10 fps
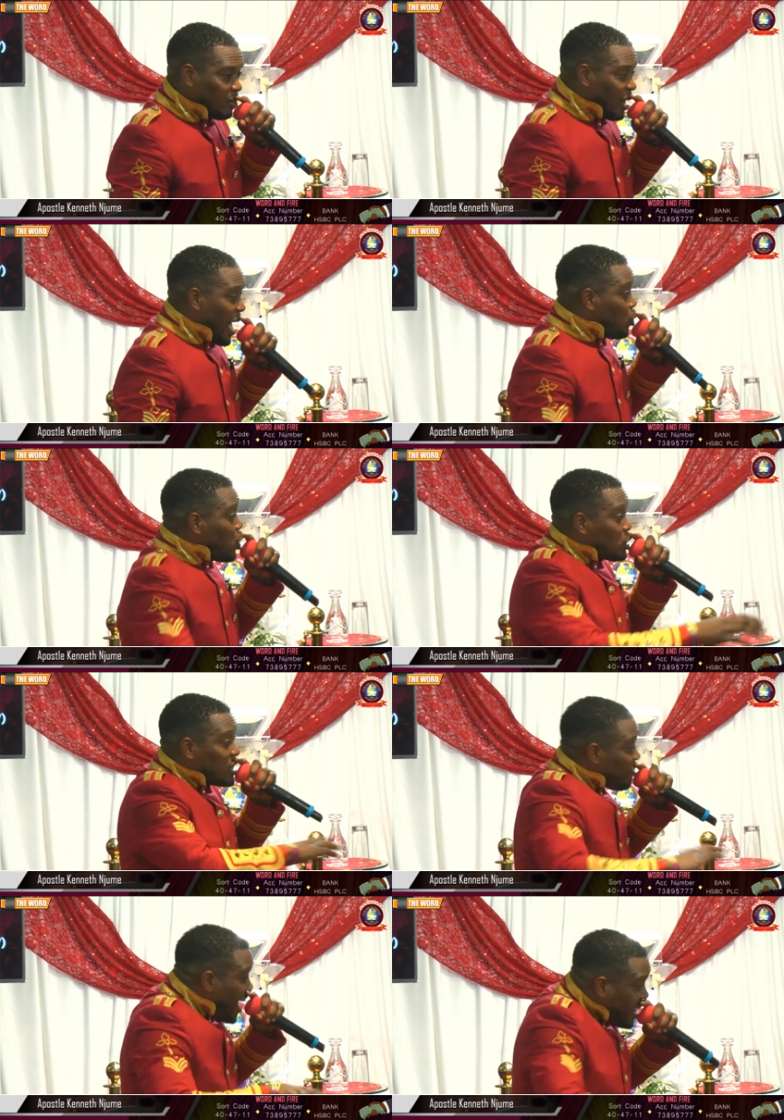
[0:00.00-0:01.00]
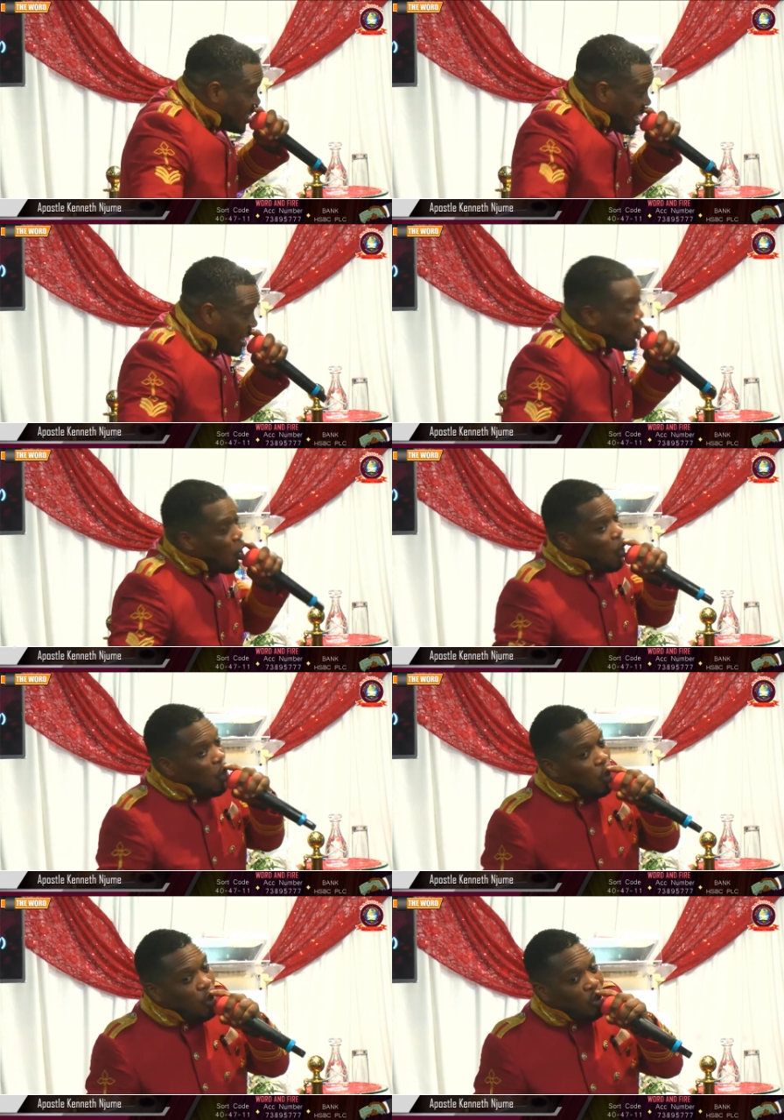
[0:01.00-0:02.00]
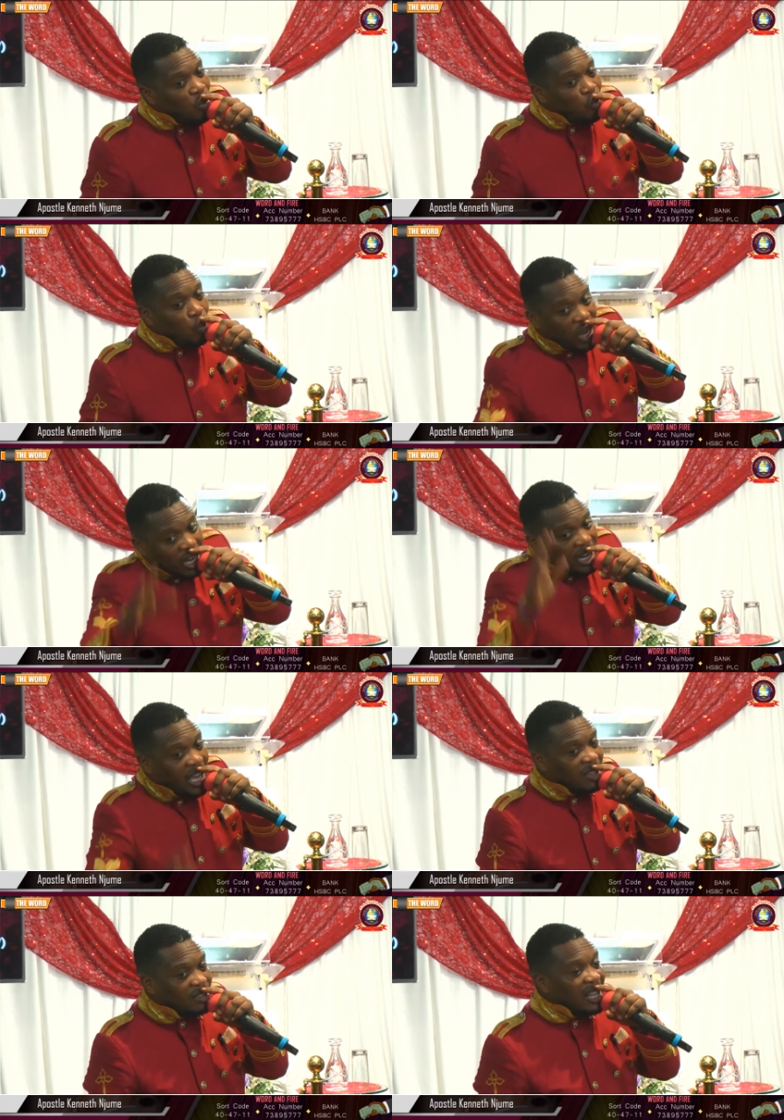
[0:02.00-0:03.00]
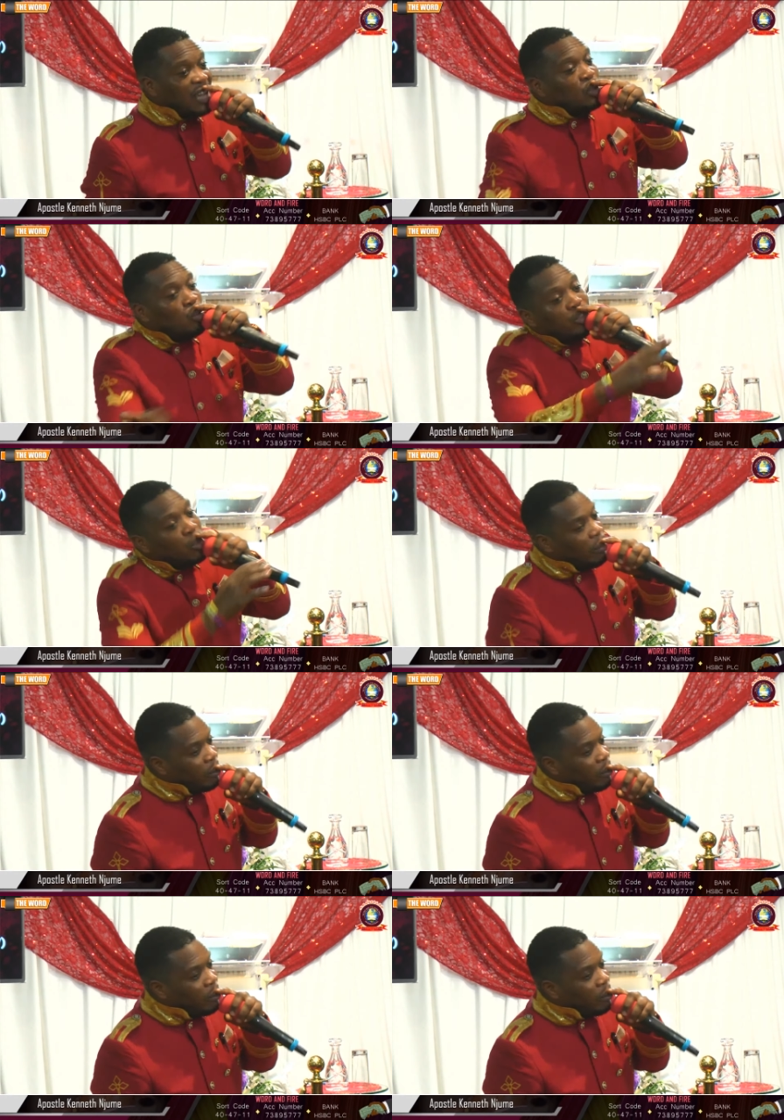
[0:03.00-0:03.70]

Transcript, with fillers: And we don't save anything at all for rainy days. That's no wisdom.